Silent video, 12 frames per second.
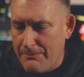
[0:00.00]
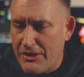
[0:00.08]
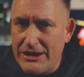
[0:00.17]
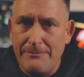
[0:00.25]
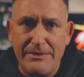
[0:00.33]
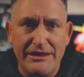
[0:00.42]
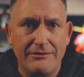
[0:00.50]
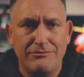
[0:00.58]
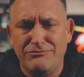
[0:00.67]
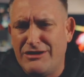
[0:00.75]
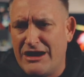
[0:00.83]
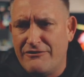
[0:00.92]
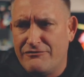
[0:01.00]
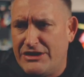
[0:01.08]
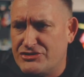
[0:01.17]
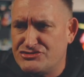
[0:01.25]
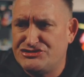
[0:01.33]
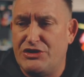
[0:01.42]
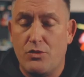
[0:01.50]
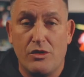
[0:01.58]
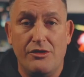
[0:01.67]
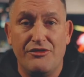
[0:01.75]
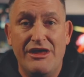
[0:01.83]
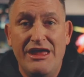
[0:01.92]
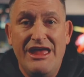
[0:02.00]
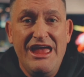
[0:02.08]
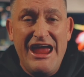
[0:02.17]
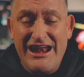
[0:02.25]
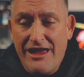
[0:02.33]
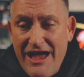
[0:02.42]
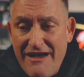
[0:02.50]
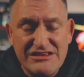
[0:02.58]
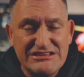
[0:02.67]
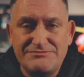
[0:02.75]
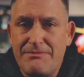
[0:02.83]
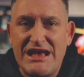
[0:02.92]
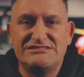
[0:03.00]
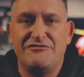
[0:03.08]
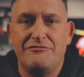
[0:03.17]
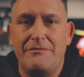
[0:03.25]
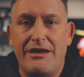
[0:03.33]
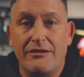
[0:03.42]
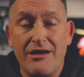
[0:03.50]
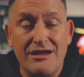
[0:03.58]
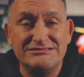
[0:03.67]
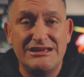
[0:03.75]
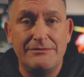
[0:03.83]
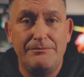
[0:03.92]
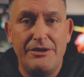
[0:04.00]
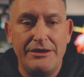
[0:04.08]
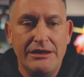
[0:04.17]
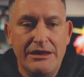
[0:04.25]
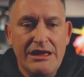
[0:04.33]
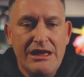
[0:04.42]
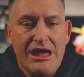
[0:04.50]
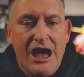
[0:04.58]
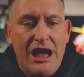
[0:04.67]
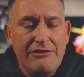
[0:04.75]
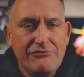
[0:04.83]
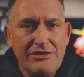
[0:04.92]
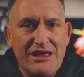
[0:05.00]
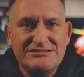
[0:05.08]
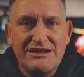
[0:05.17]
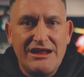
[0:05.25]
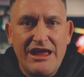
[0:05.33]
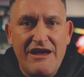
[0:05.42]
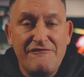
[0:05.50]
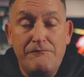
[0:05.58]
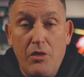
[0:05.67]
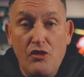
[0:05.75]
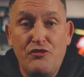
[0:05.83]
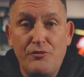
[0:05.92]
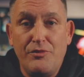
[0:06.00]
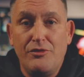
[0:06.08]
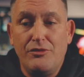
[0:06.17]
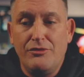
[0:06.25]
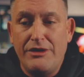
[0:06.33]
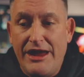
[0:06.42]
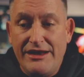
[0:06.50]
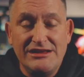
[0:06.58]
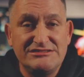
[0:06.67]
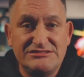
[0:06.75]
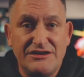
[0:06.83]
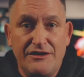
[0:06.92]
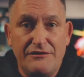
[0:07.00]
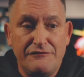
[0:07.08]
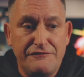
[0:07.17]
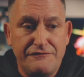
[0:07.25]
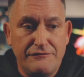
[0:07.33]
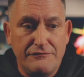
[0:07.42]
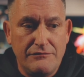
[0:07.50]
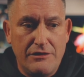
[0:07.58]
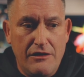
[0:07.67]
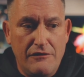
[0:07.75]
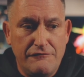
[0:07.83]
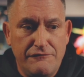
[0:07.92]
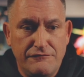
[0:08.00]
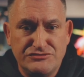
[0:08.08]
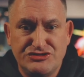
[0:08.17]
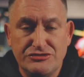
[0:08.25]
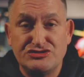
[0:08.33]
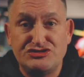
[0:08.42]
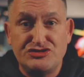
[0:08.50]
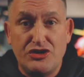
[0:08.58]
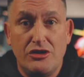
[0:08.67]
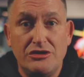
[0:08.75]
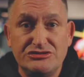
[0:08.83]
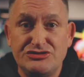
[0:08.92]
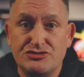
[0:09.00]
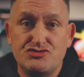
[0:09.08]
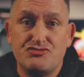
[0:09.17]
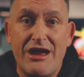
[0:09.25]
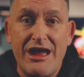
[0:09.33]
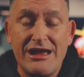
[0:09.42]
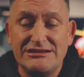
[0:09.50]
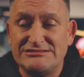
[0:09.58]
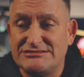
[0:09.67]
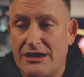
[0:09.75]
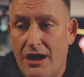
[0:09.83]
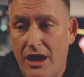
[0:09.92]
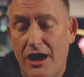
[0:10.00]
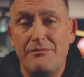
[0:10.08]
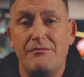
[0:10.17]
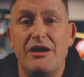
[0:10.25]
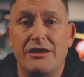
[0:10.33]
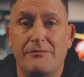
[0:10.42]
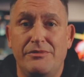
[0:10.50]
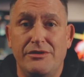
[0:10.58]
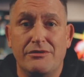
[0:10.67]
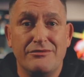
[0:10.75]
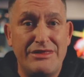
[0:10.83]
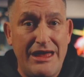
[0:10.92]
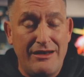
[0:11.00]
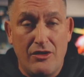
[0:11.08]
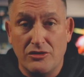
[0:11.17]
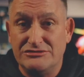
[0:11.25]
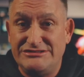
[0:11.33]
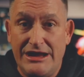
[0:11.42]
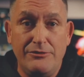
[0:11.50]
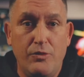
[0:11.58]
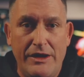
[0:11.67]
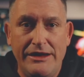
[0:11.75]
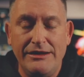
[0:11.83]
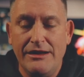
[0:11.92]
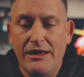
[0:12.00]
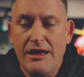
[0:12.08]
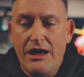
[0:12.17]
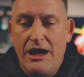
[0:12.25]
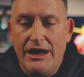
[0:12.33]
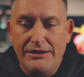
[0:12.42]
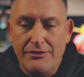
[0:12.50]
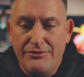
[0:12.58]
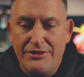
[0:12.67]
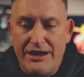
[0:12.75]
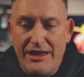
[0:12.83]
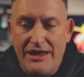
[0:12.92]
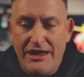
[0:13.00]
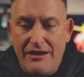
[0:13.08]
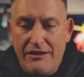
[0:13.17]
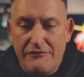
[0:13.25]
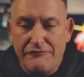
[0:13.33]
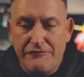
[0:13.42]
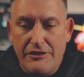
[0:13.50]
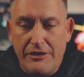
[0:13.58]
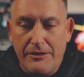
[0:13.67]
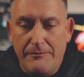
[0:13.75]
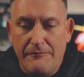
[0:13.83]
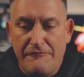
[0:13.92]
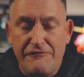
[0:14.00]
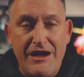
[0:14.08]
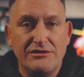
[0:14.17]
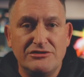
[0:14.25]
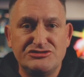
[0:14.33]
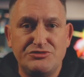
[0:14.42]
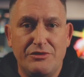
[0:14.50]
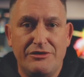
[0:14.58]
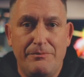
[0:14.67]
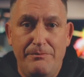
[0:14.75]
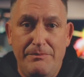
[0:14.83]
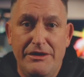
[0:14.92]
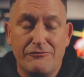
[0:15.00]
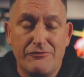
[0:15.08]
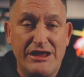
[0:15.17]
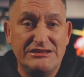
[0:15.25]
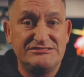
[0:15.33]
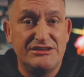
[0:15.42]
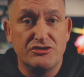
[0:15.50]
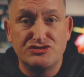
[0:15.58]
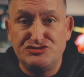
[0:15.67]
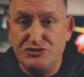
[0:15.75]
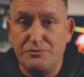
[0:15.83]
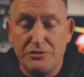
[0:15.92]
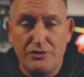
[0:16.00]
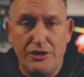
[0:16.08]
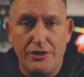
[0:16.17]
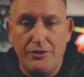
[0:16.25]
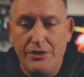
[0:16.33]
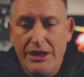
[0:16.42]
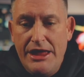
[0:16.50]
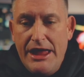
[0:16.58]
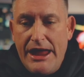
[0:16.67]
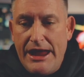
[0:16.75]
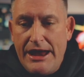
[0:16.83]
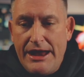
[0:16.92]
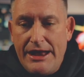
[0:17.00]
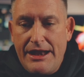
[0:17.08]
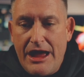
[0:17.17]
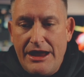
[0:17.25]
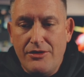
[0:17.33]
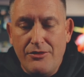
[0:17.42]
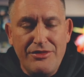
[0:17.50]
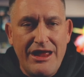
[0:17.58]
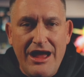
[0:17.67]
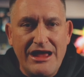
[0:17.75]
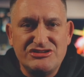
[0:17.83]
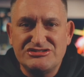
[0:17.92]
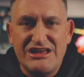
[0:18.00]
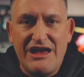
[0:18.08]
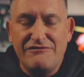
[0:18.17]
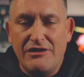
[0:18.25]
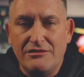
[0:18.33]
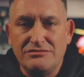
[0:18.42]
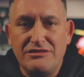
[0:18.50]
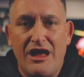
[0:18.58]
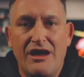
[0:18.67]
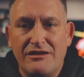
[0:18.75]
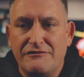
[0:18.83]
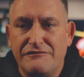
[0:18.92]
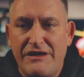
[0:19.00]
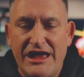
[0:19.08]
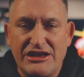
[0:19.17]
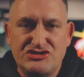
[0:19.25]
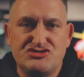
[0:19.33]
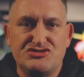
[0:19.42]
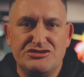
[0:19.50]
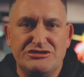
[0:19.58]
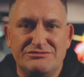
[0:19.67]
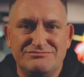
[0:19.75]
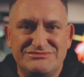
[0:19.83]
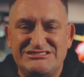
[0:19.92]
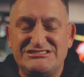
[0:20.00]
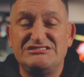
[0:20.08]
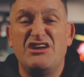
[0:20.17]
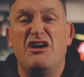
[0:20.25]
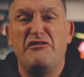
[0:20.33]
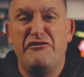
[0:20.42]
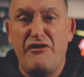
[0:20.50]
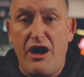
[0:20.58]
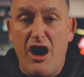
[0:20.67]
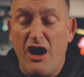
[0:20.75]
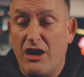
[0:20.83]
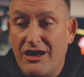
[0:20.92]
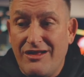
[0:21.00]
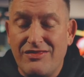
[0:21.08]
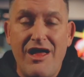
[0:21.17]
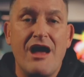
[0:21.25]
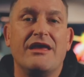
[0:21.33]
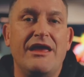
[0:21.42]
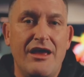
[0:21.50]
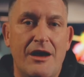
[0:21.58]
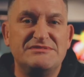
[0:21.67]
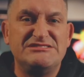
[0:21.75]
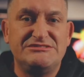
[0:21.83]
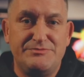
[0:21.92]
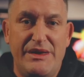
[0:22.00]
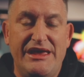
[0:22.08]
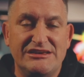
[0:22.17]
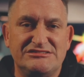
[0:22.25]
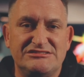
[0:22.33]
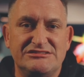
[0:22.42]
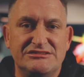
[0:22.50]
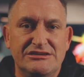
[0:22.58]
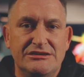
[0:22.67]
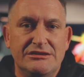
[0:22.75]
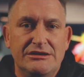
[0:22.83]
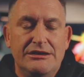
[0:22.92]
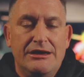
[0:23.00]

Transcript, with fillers: I play in a big, kind of interesting world, and I have this massive amount of content, but I realized that I have multiple edits of, of certain songs or tracks on my computer that are dead weight. I know that I have um, files with bit rates that are super low, and I know that I just have a lot of extra stuff clogging up space